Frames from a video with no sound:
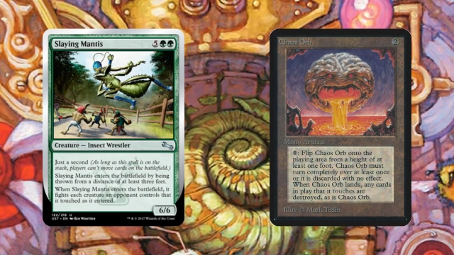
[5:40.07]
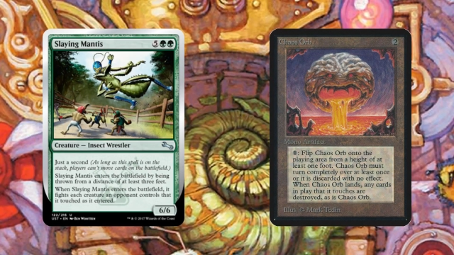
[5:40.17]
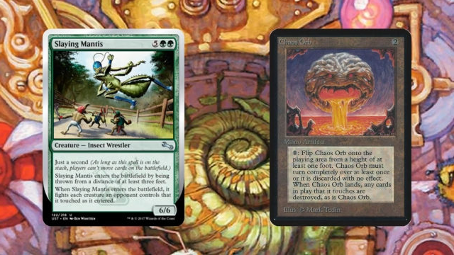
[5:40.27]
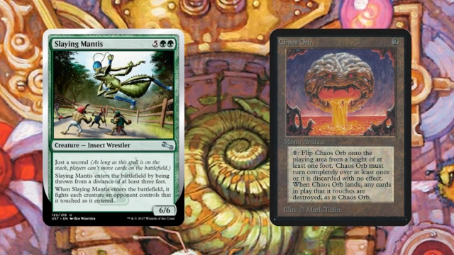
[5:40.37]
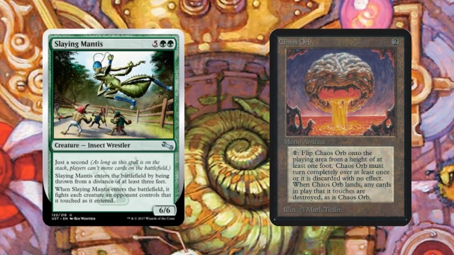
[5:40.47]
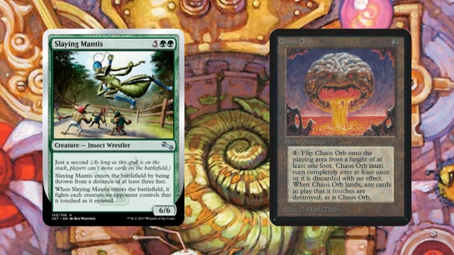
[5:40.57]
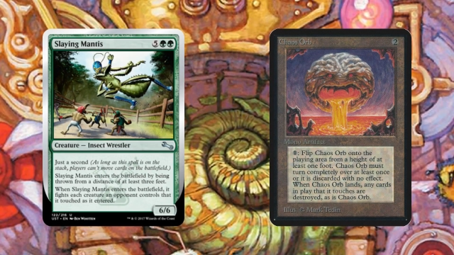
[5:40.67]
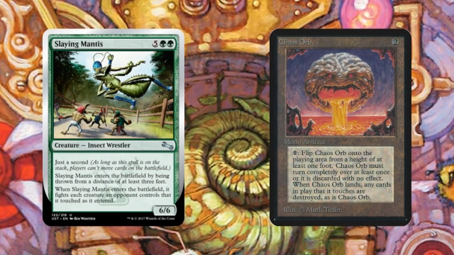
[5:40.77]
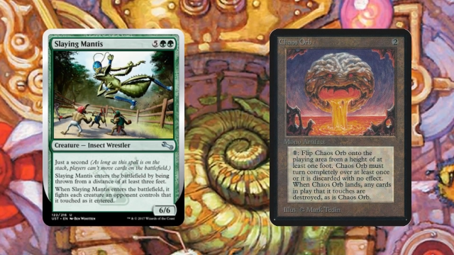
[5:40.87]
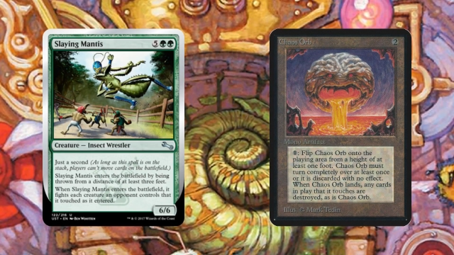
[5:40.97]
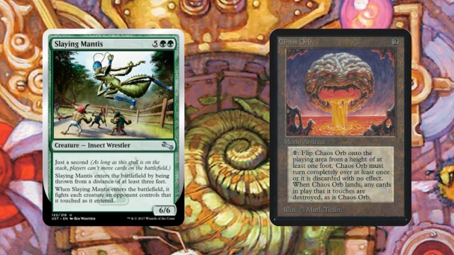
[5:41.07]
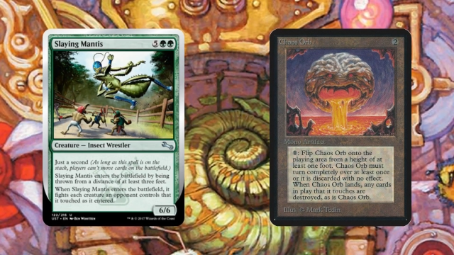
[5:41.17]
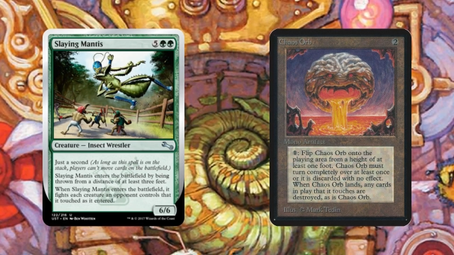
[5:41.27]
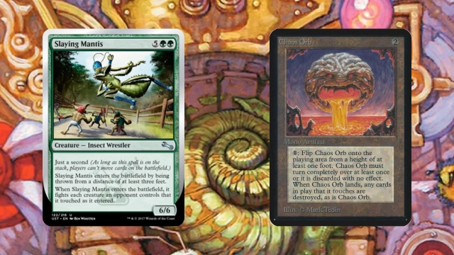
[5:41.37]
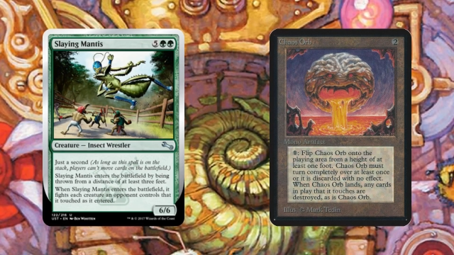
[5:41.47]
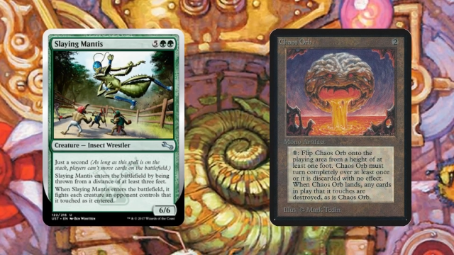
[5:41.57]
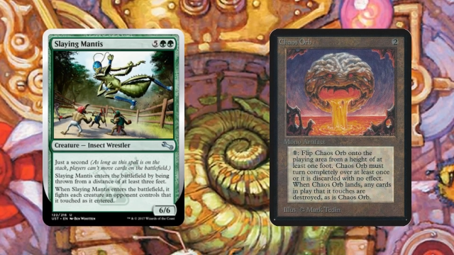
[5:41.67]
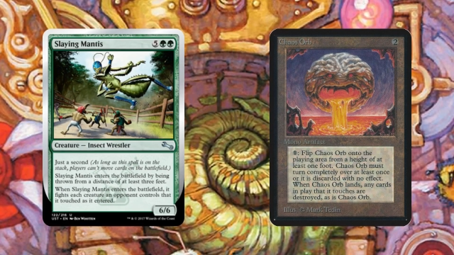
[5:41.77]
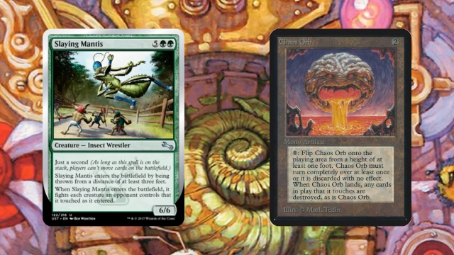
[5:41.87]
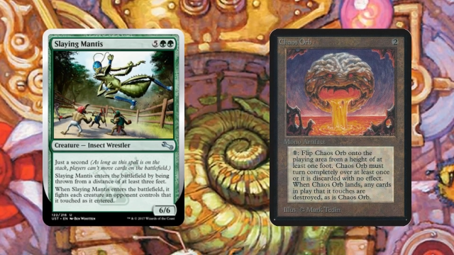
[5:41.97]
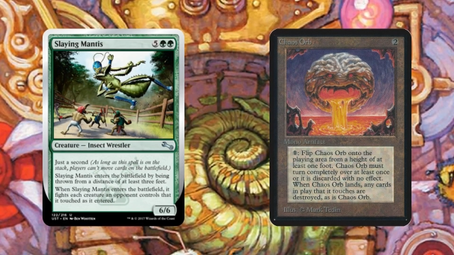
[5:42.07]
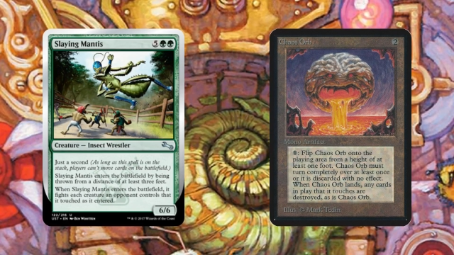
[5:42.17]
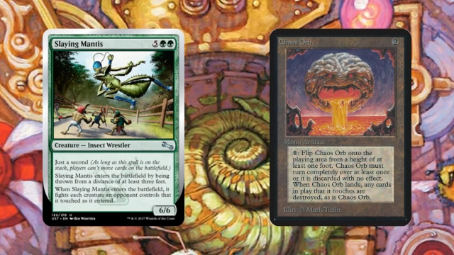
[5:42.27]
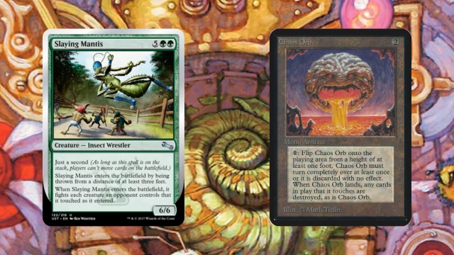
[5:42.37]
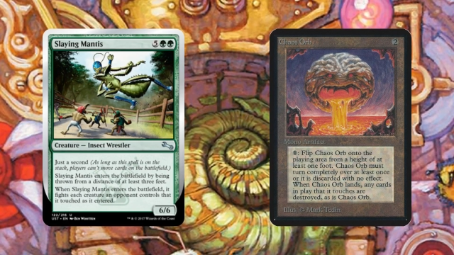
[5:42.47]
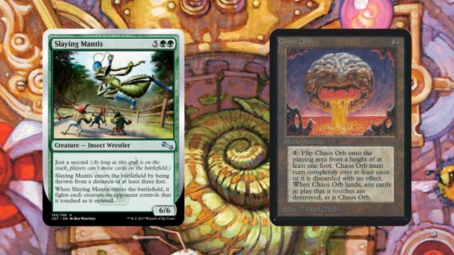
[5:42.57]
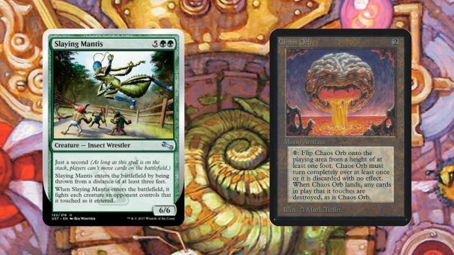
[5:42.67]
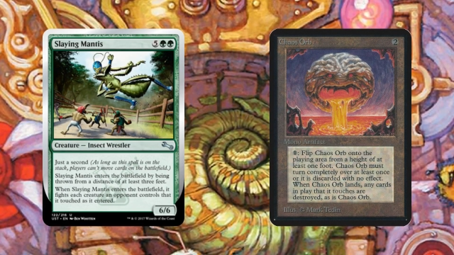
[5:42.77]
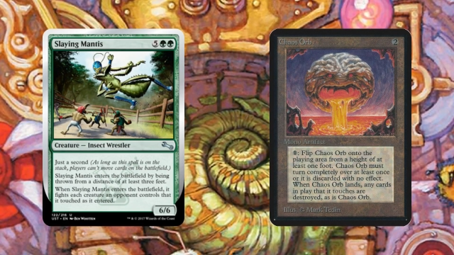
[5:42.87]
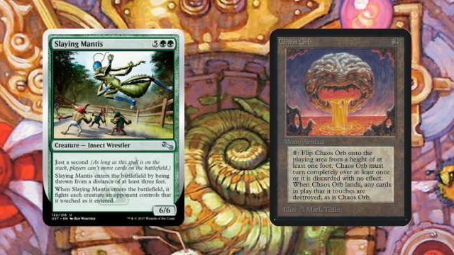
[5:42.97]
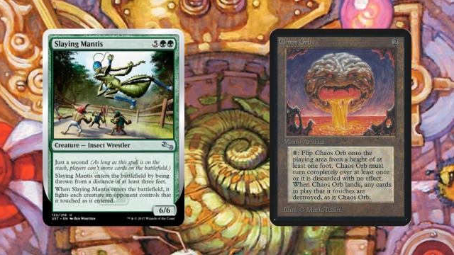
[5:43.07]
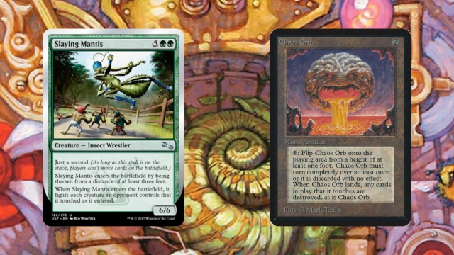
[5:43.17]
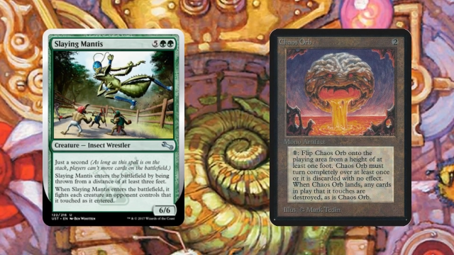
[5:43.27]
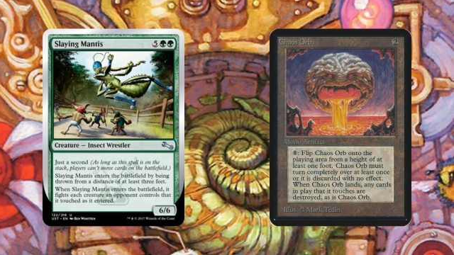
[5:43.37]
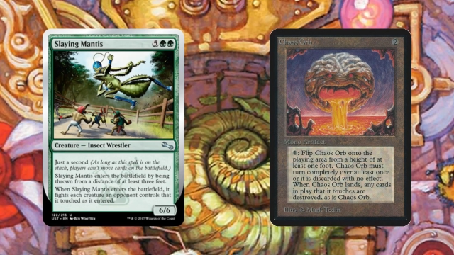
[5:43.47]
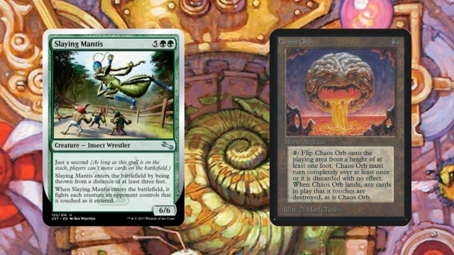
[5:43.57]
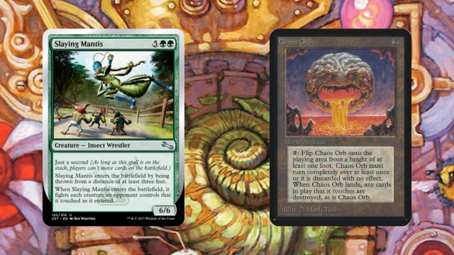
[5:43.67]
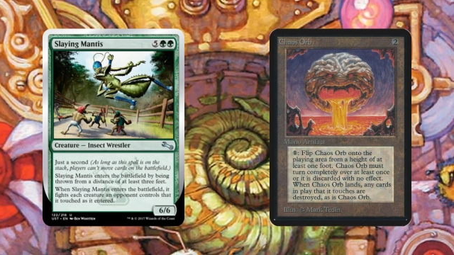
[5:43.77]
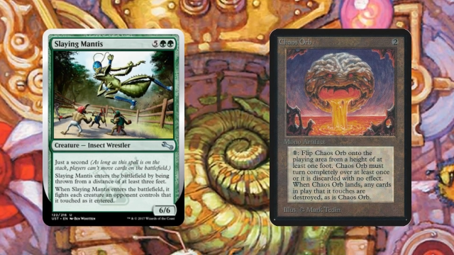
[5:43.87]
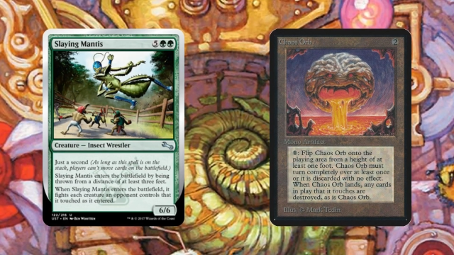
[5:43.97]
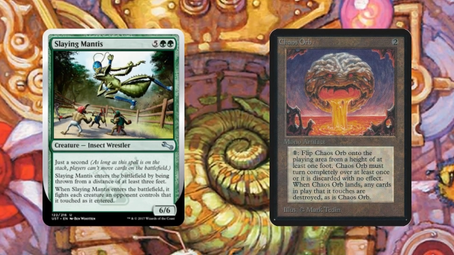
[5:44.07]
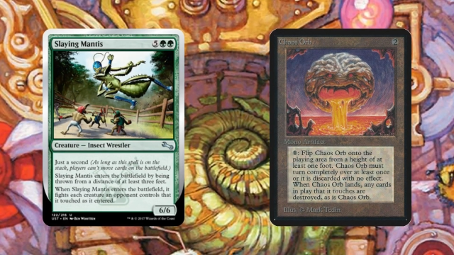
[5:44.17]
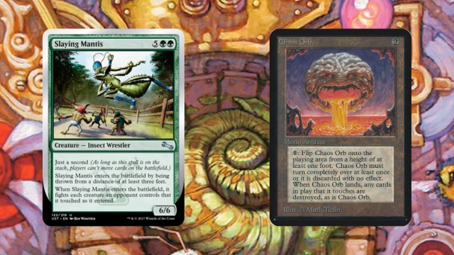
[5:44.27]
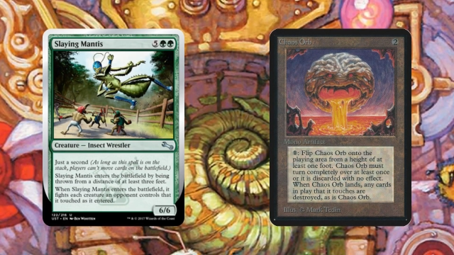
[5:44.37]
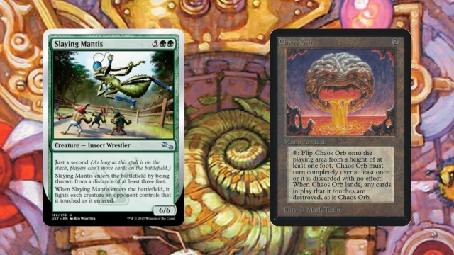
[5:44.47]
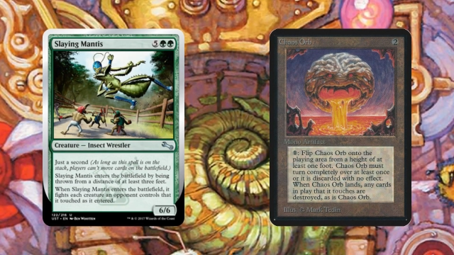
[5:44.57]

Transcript: (no speaker visible)